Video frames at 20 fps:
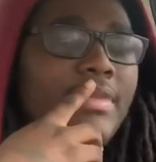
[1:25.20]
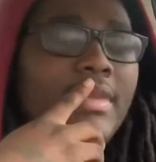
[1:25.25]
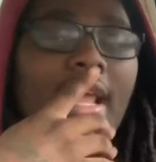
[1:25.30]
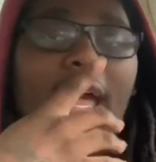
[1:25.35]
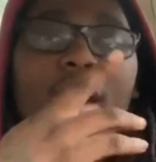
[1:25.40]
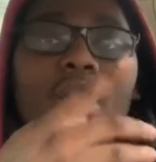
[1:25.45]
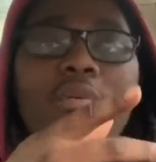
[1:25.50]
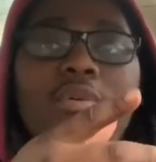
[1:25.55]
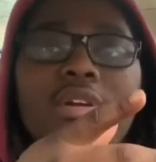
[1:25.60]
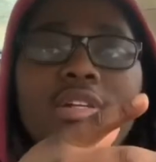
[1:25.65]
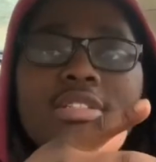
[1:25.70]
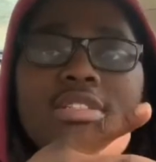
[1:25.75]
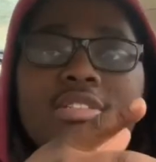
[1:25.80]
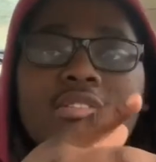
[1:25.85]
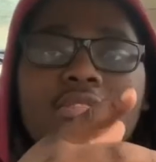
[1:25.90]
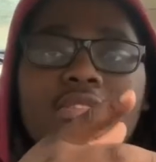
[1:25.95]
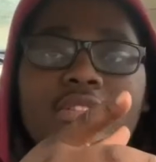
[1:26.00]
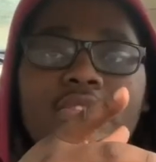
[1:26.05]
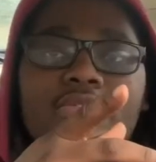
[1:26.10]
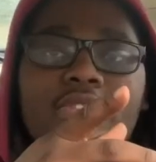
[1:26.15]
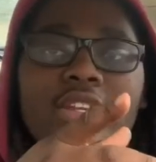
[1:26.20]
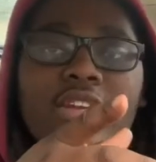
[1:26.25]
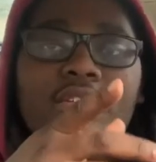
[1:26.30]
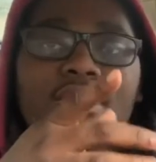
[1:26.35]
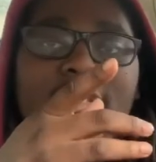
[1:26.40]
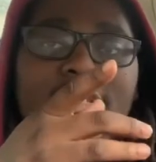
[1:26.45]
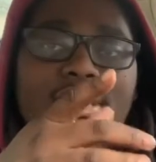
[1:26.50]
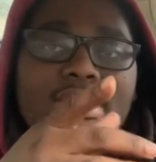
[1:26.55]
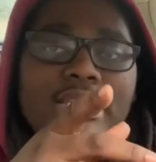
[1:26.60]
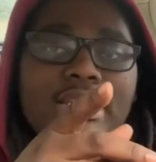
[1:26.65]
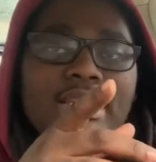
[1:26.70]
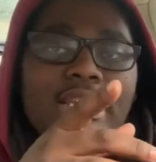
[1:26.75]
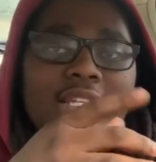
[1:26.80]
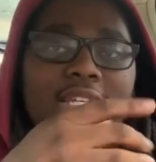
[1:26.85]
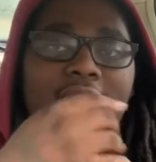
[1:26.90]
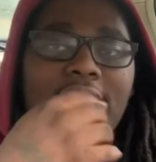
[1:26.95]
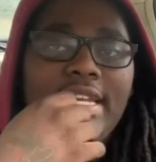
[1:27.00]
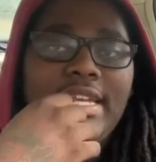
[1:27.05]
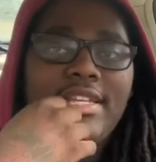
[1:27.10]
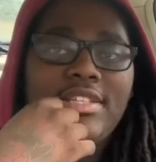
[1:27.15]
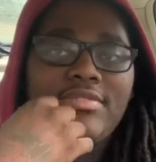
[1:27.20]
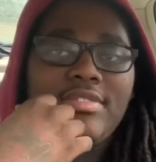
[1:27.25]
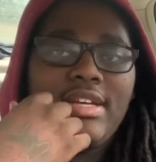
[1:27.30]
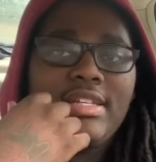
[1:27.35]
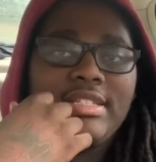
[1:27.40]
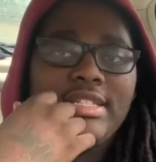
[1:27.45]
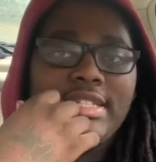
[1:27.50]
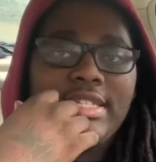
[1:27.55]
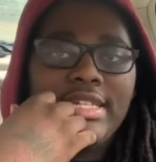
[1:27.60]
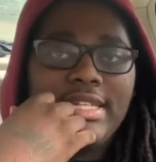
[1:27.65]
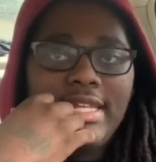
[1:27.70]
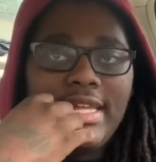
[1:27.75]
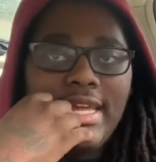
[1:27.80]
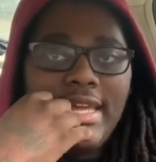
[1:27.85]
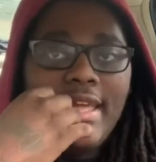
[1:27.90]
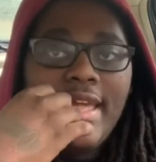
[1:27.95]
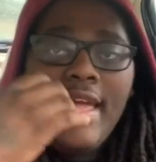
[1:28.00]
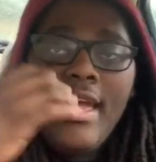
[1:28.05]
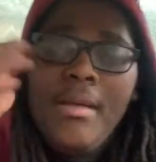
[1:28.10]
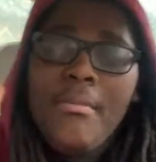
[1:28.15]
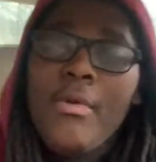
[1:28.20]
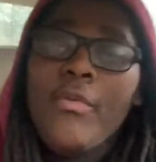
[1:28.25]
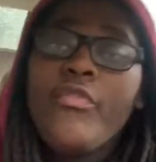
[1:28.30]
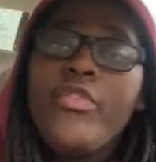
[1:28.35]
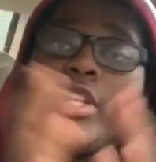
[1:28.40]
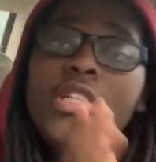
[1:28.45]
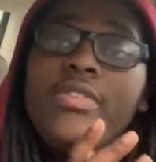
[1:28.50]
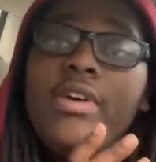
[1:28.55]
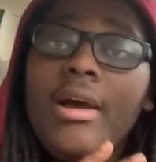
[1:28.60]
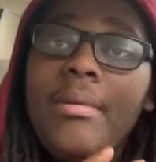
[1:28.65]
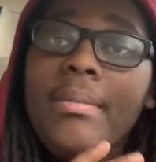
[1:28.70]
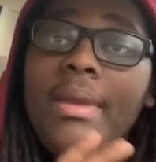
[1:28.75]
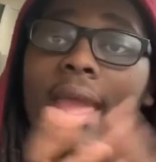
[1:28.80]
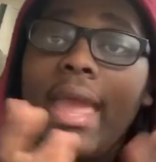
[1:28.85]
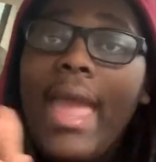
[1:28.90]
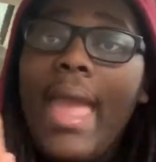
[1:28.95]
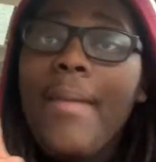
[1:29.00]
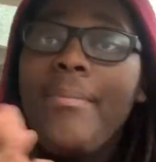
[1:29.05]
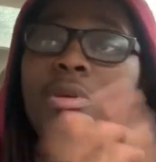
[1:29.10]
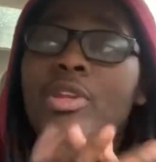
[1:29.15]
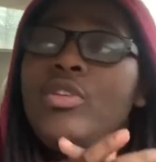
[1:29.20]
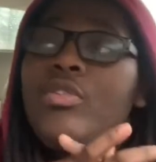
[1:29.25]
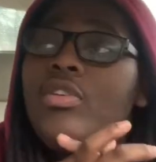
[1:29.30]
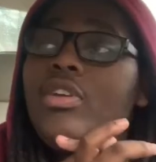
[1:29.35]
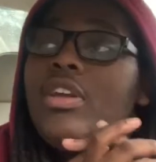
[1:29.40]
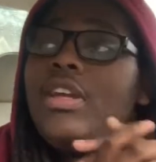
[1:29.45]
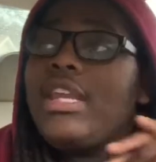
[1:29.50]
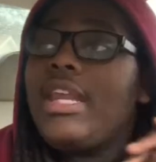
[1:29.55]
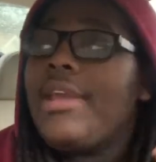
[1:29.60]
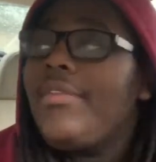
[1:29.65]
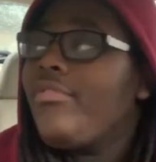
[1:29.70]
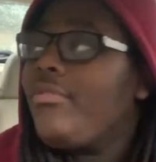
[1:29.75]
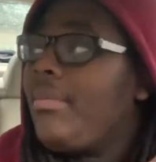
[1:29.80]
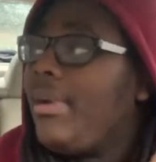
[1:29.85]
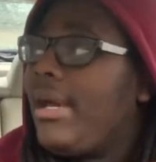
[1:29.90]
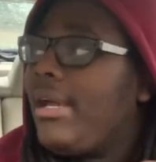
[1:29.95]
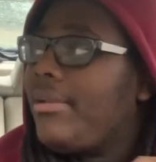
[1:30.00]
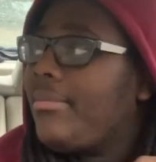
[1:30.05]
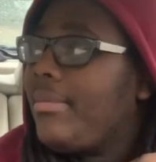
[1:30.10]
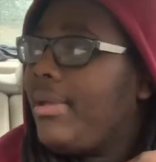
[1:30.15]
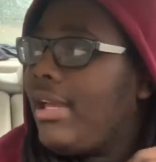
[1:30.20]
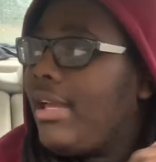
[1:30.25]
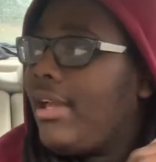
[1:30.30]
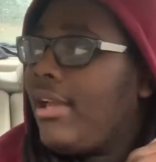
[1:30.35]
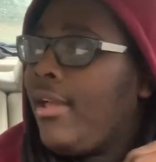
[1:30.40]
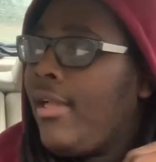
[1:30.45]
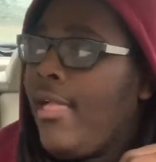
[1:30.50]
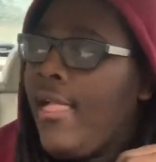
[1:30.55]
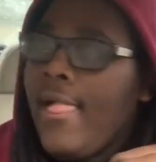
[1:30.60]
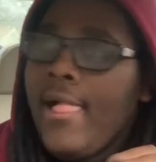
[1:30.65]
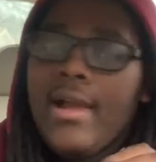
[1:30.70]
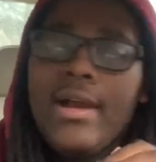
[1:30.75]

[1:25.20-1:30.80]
I wanted to do this video on a sunny day, that's why it's a little late. But first of all, man, Happy New Year to everybody, man.